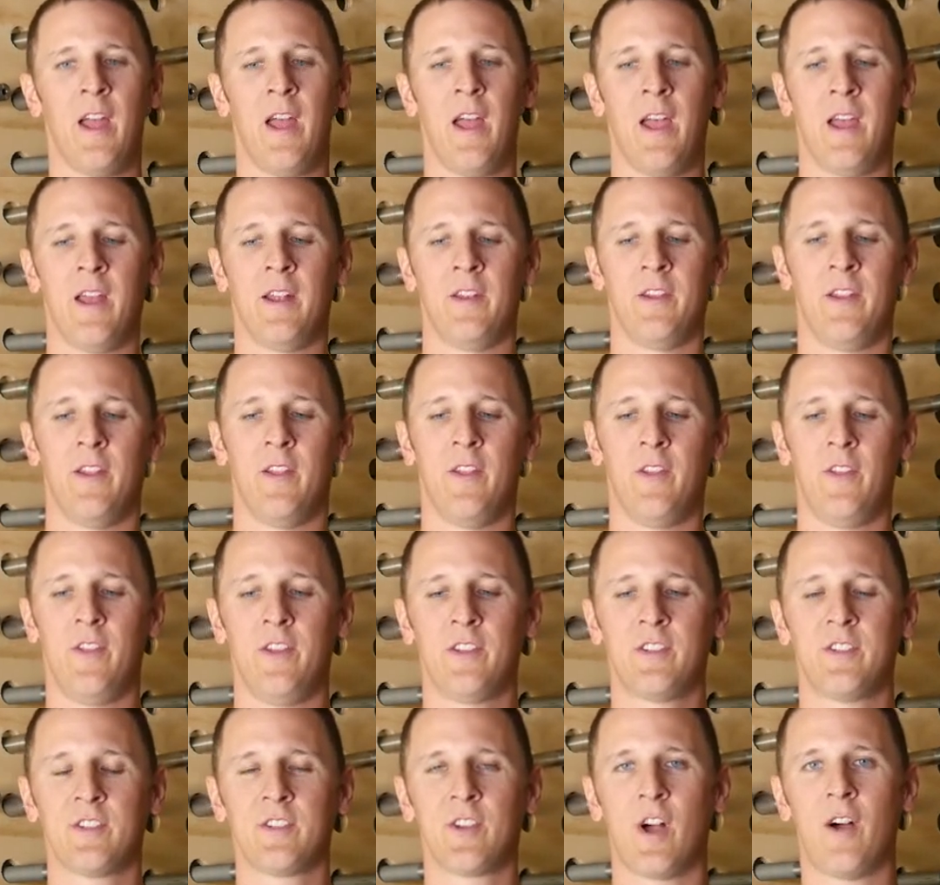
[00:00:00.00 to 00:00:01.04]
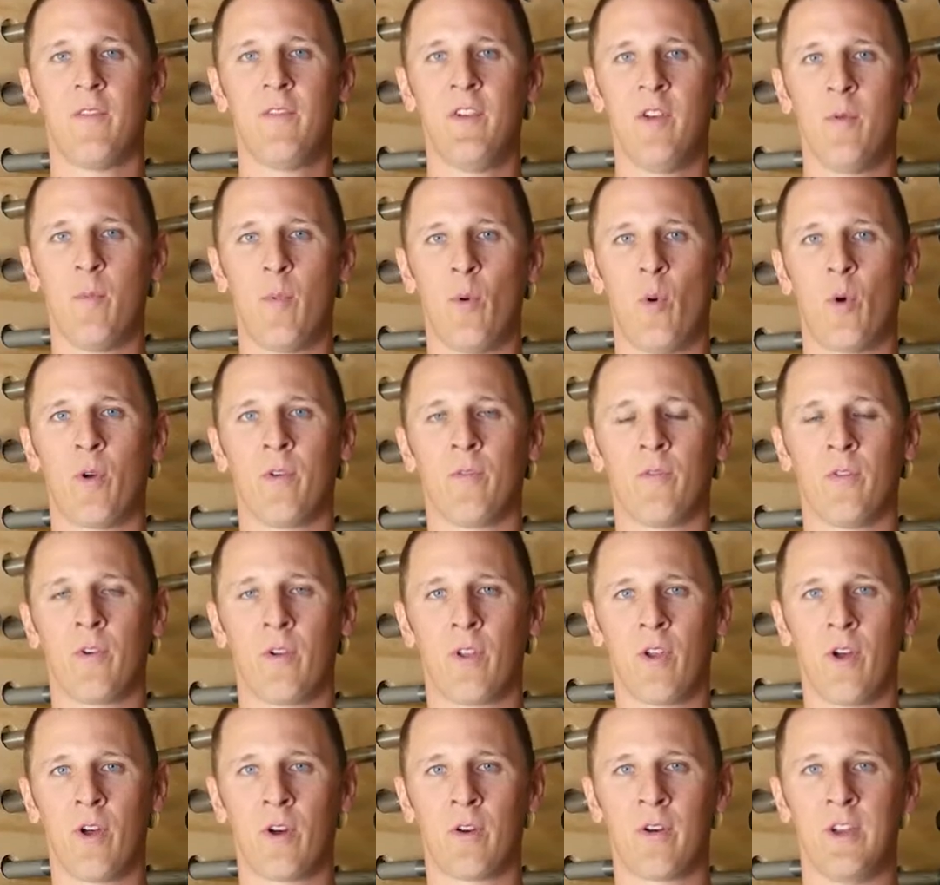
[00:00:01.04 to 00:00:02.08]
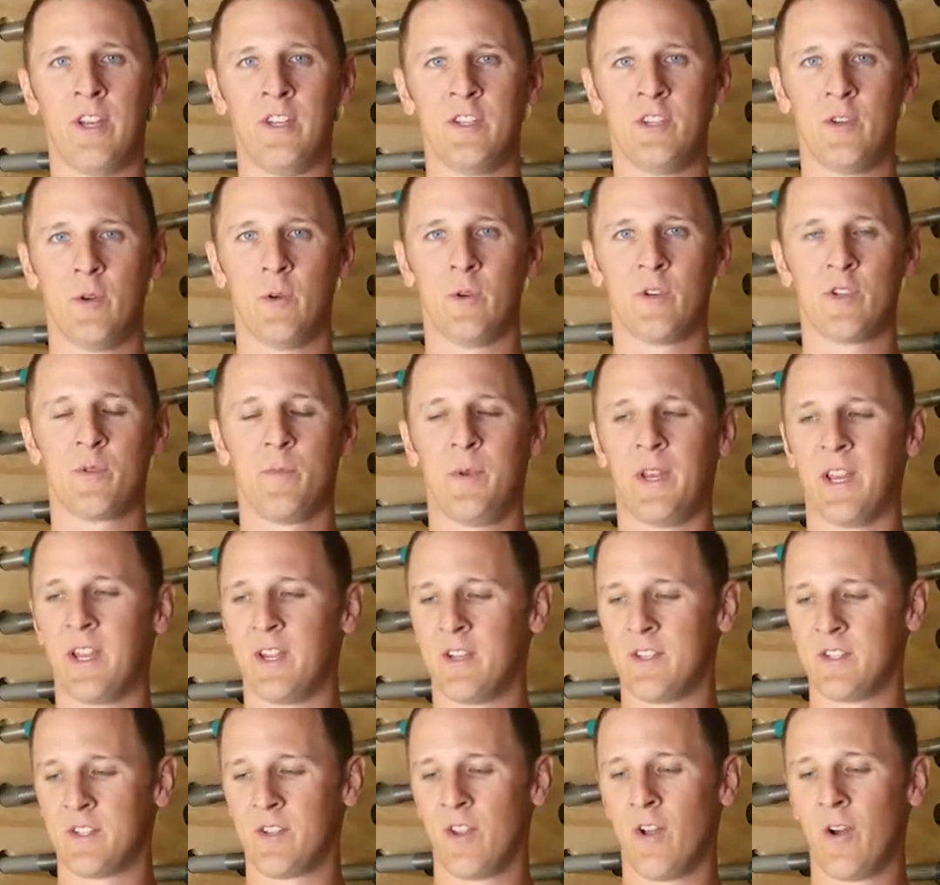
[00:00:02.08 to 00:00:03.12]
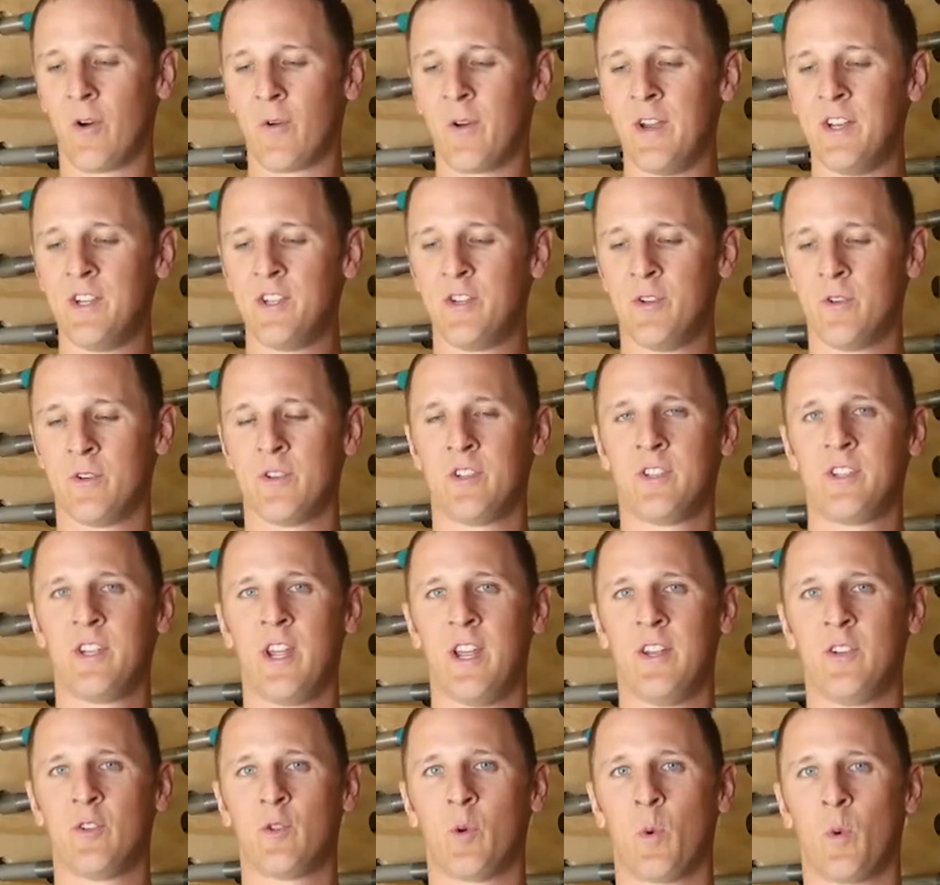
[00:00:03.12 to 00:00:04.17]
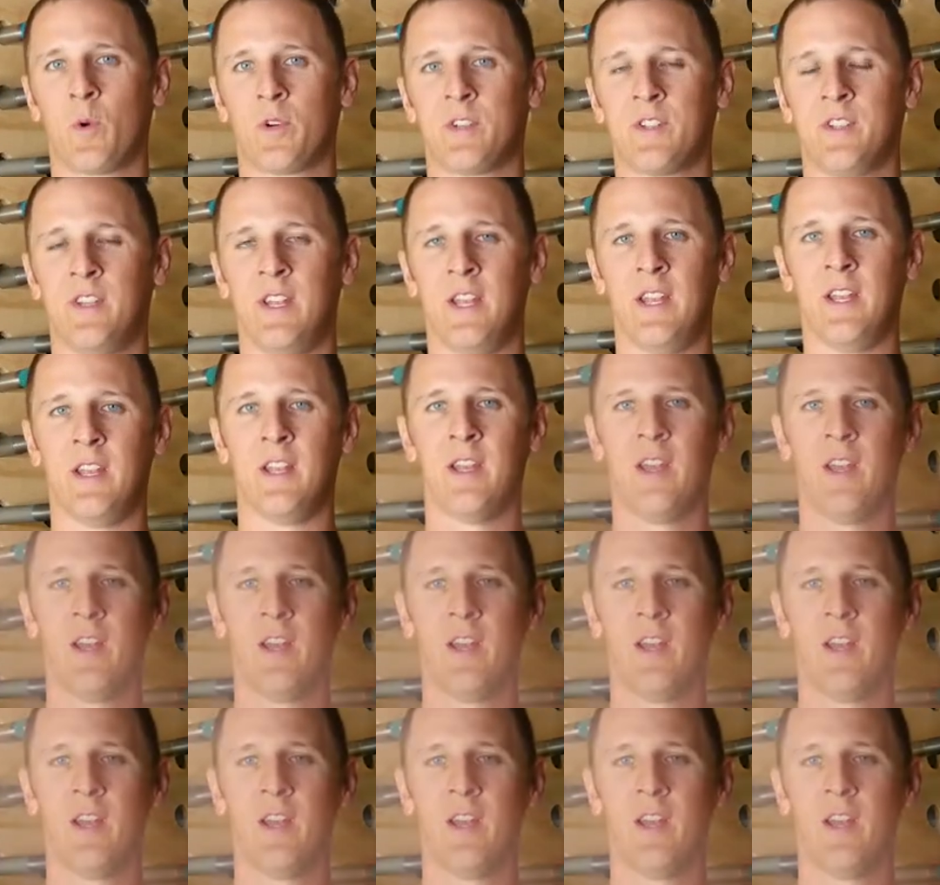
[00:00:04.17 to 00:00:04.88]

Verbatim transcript: And this is often important for long range shooters because long range shooters tend towards the